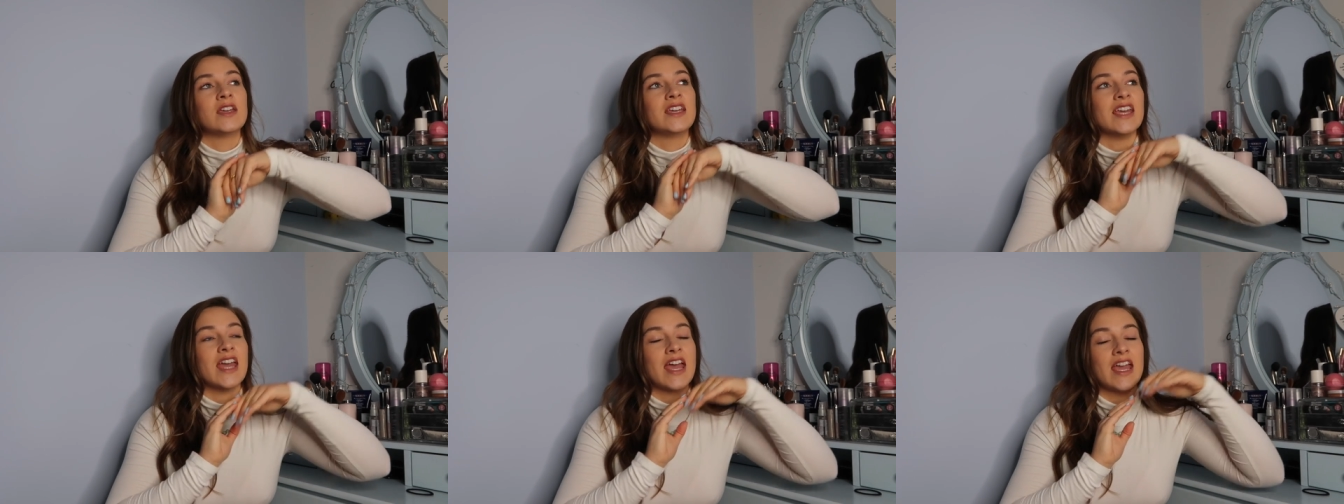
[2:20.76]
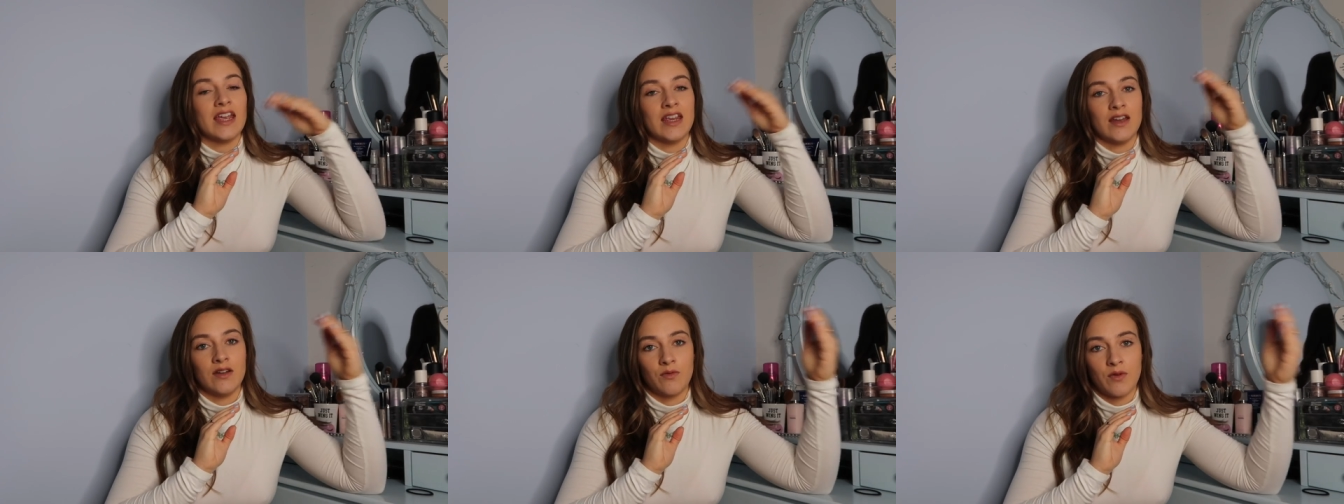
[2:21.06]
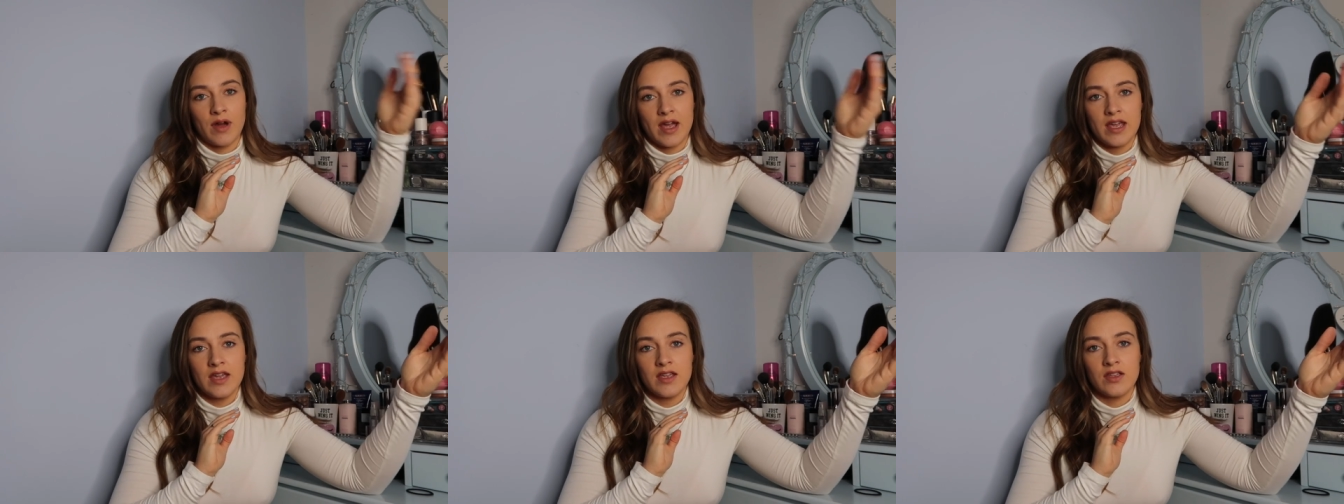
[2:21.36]
gain
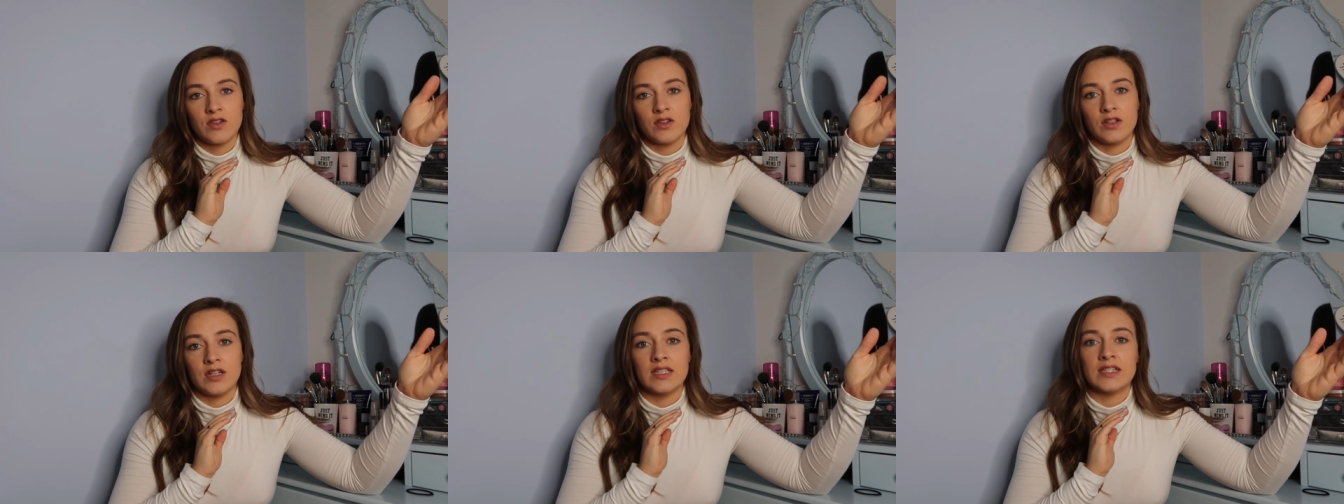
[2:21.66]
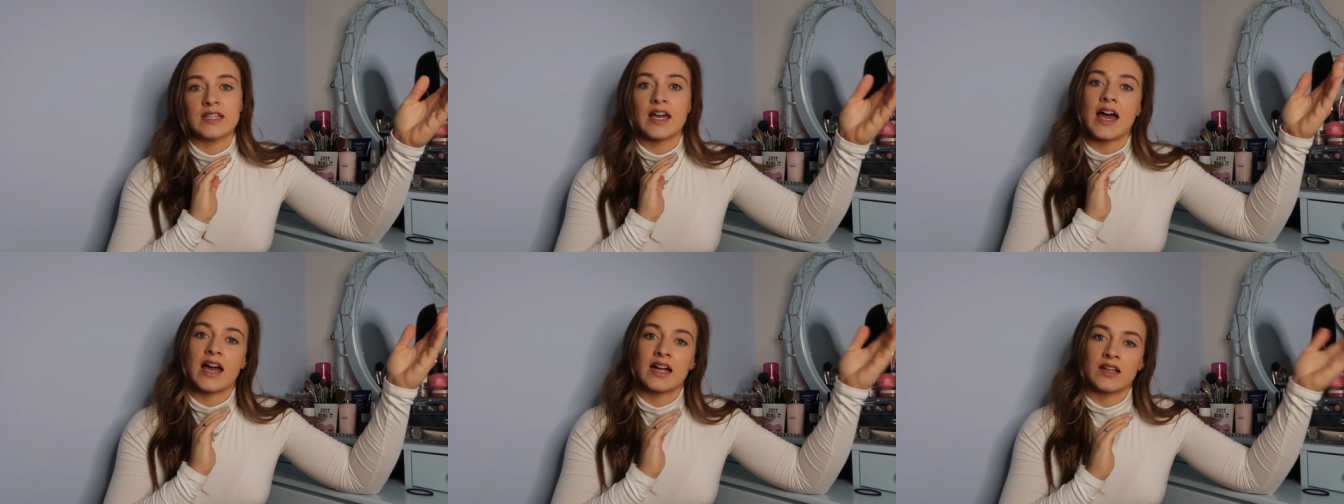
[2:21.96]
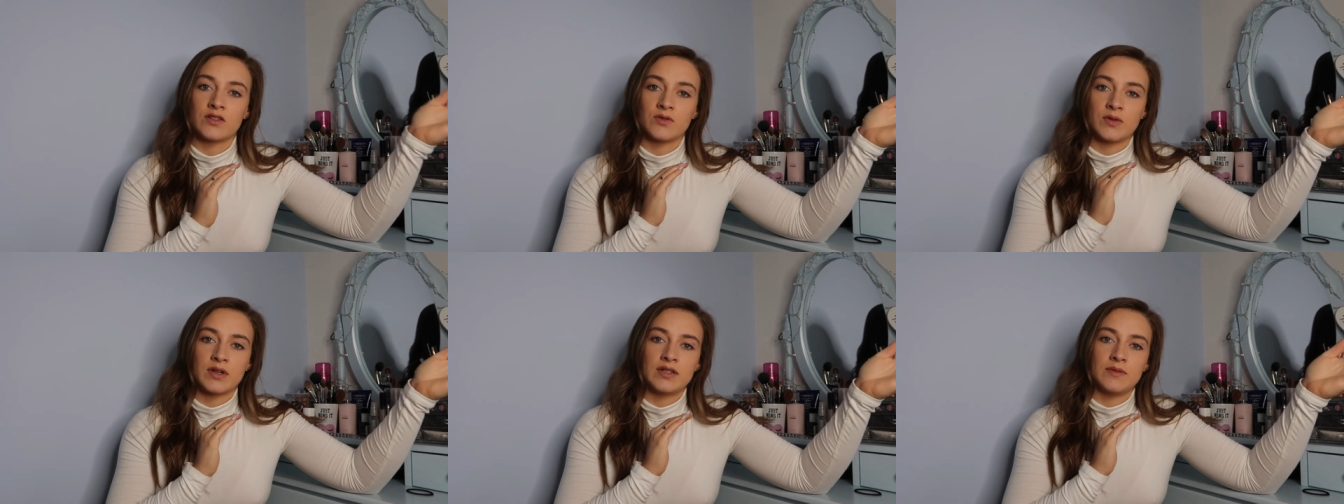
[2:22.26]
weight, you need to
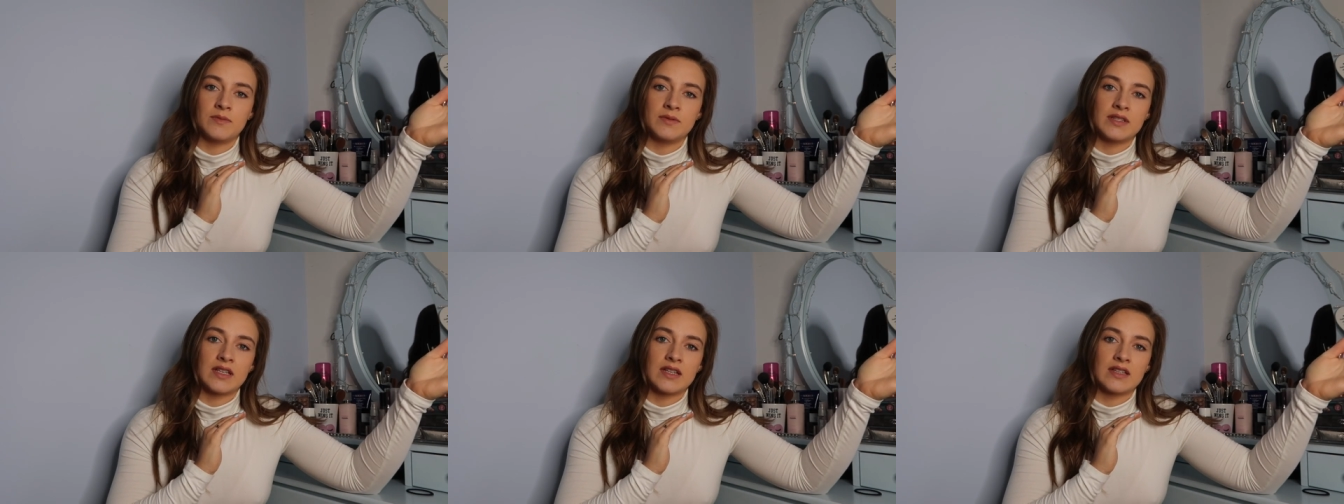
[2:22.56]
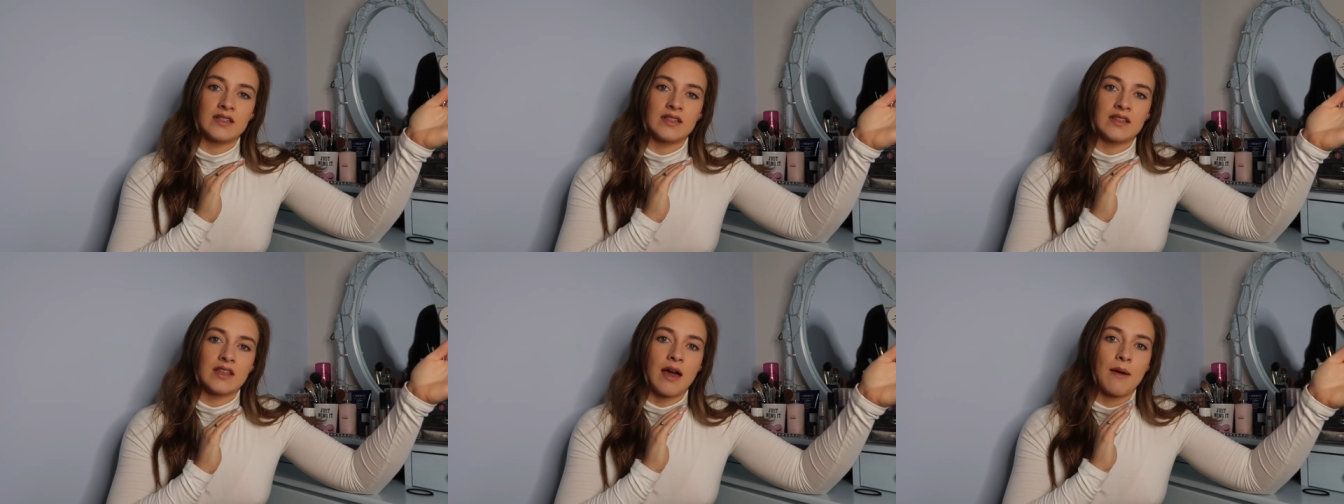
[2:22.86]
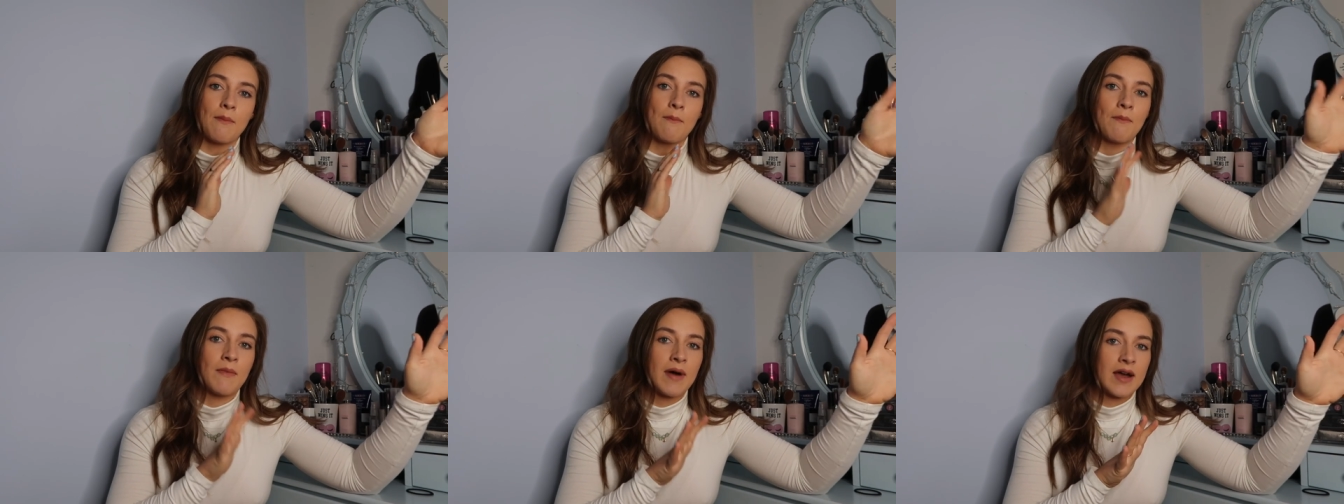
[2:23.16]
add 20% to
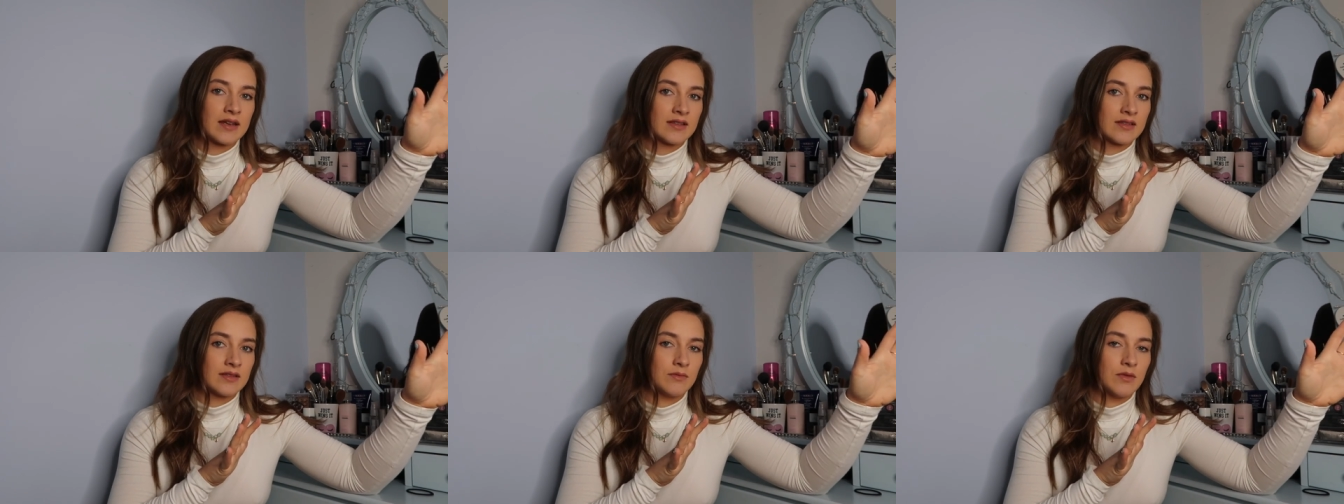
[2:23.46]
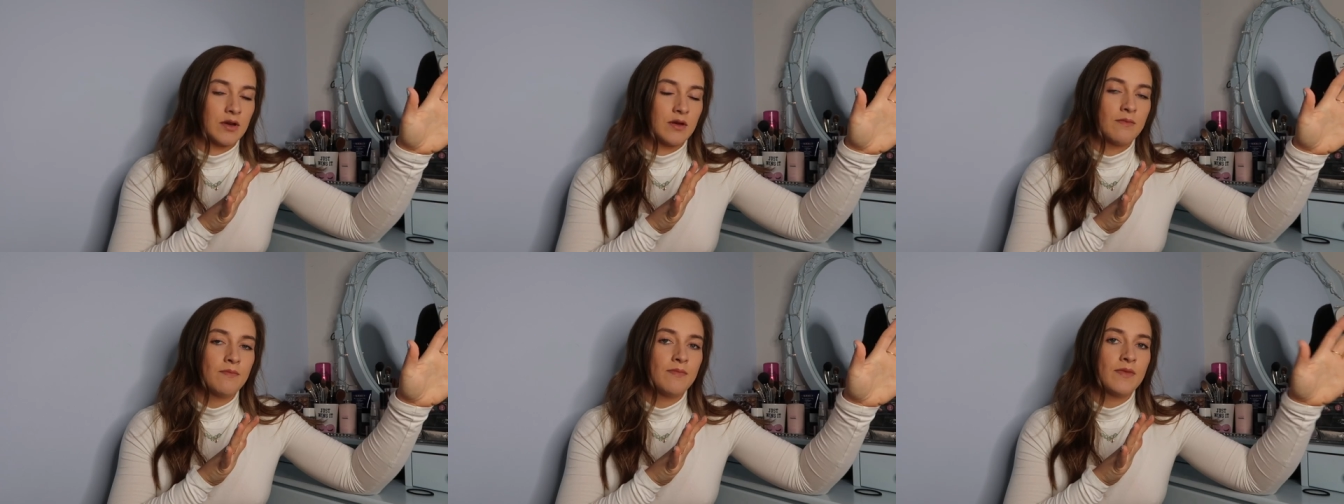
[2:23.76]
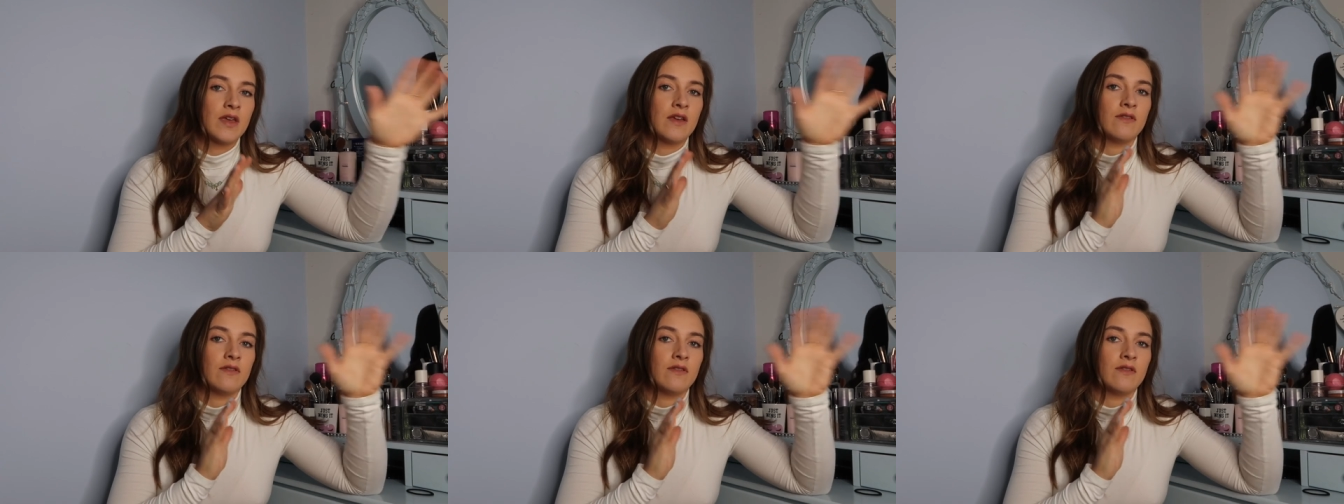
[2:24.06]
that maximum.